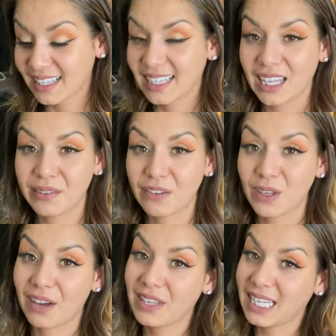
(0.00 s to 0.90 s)
even if
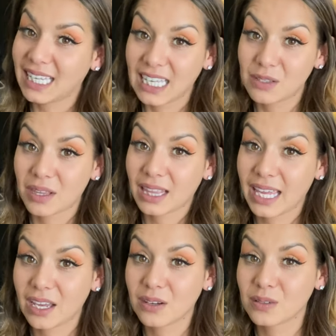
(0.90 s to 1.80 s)
you have any kids with
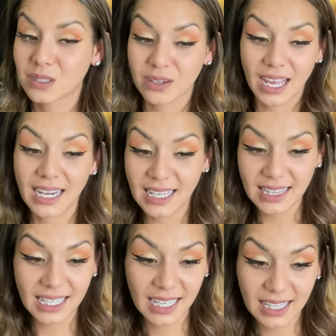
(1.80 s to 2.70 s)
Legos or
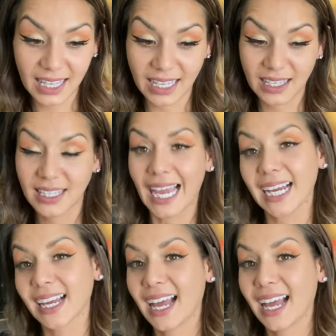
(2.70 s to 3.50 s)
anything, like, yeah,